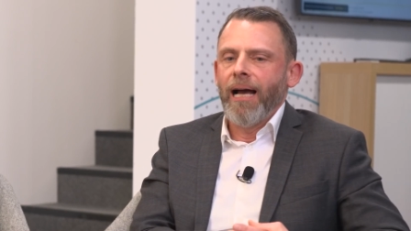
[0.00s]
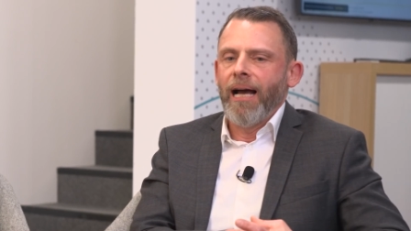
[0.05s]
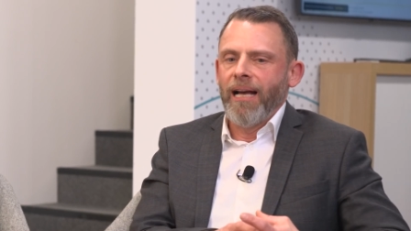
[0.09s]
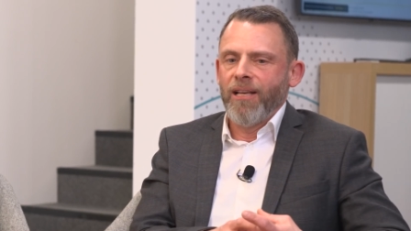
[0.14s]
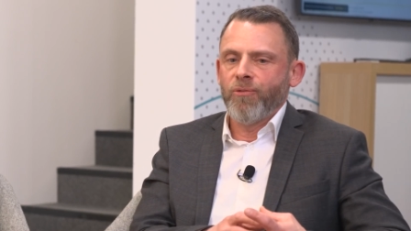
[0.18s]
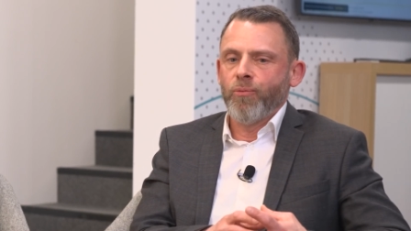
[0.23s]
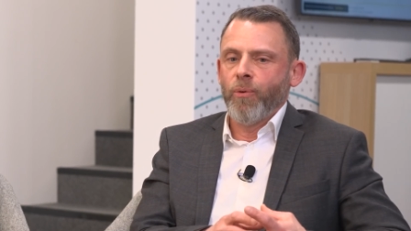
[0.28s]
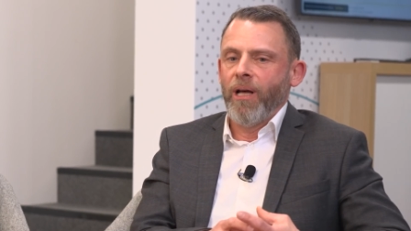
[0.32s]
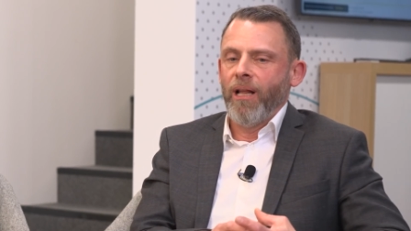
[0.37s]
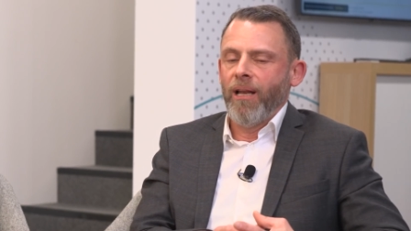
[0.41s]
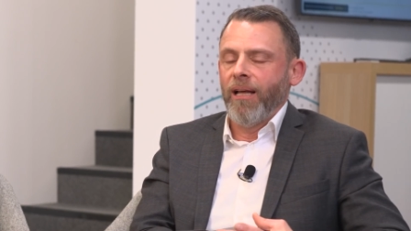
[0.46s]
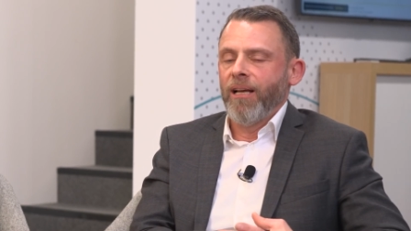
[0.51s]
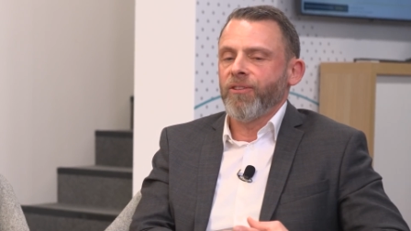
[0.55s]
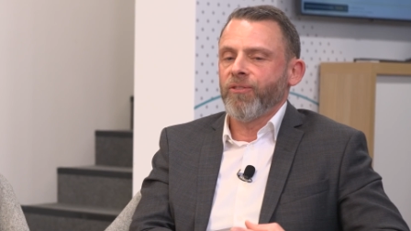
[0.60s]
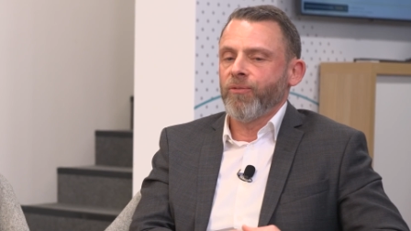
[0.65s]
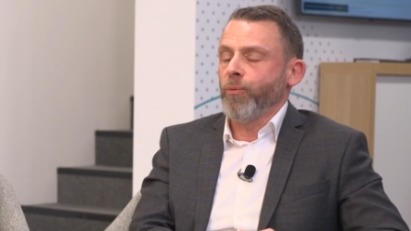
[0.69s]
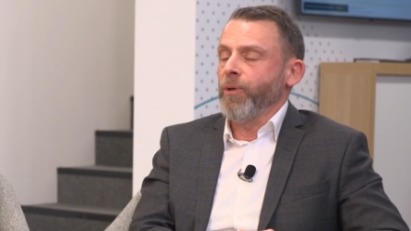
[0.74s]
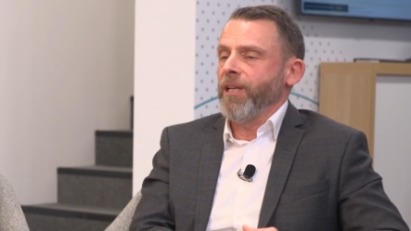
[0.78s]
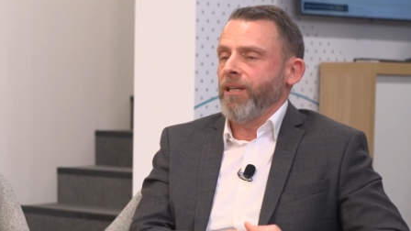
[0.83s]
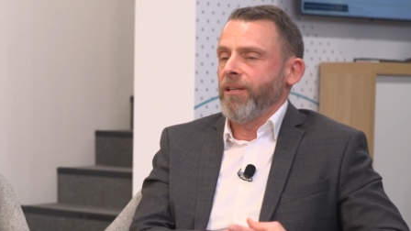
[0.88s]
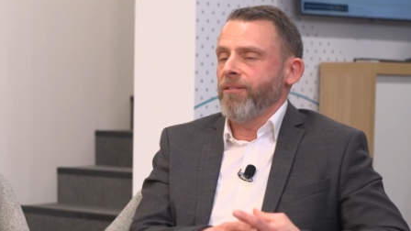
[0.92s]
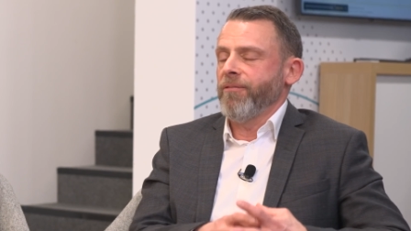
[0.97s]
as well as
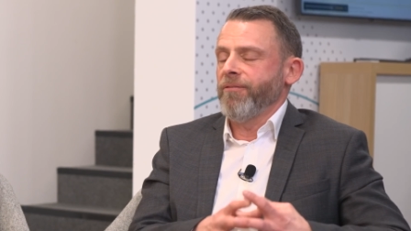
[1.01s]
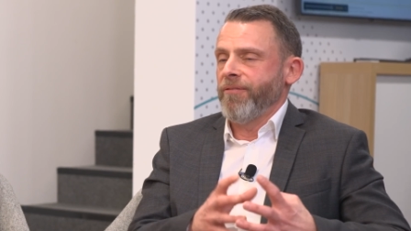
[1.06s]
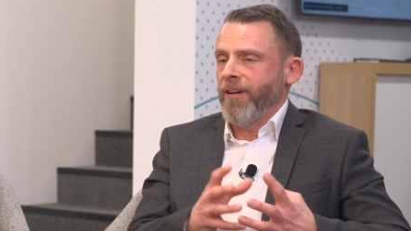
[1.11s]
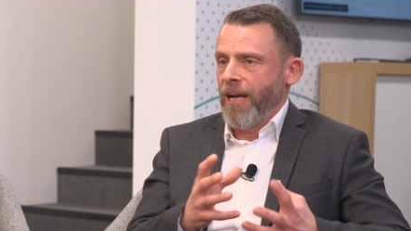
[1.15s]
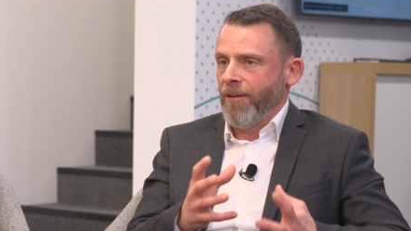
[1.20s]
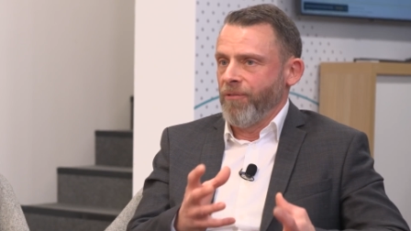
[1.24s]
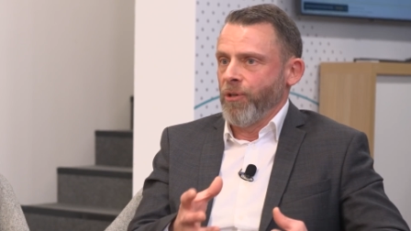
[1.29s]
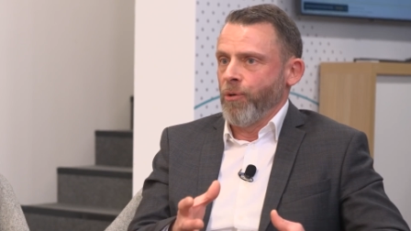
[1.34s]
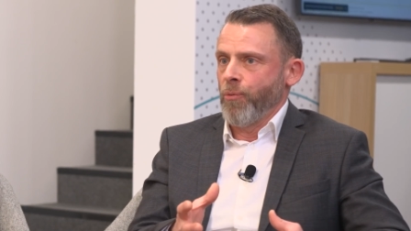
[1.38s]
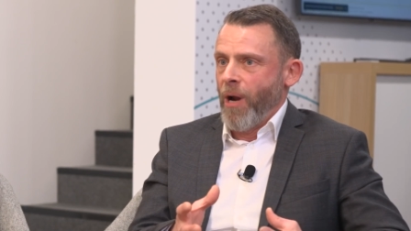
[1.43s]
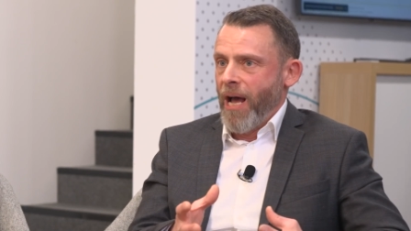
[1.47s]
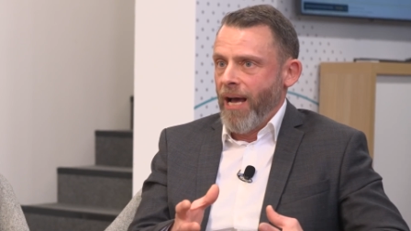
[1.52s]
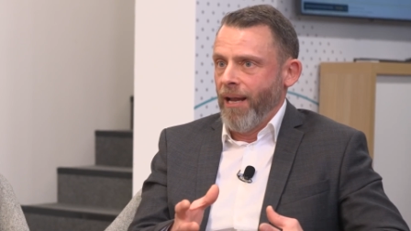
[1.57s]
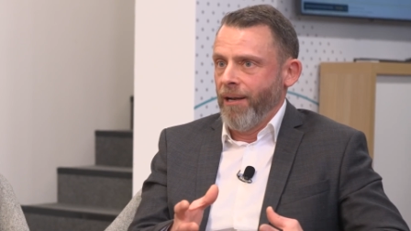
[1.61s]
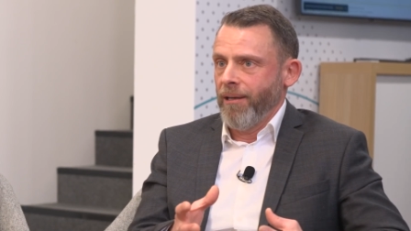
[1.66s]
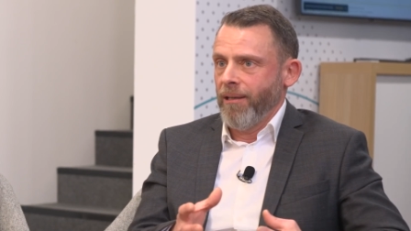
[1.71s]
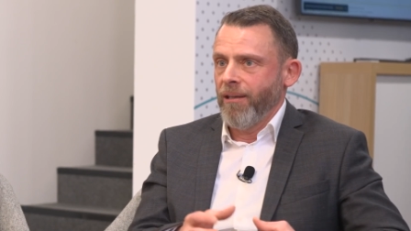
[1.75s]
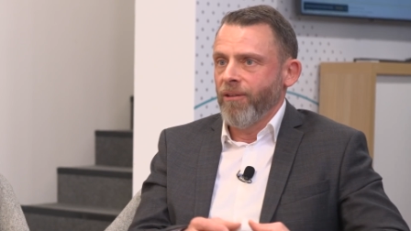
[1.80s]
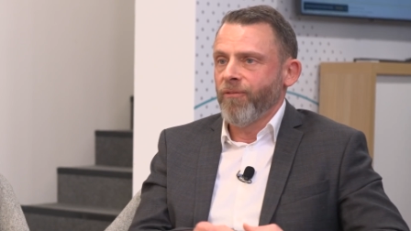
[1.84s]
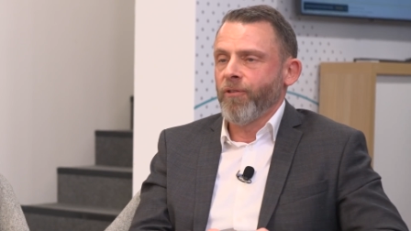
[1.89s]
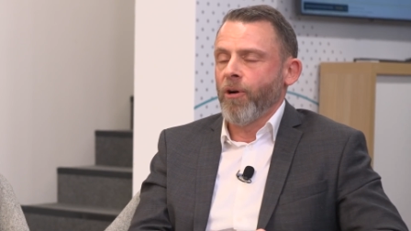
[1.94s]
with 5G RAN.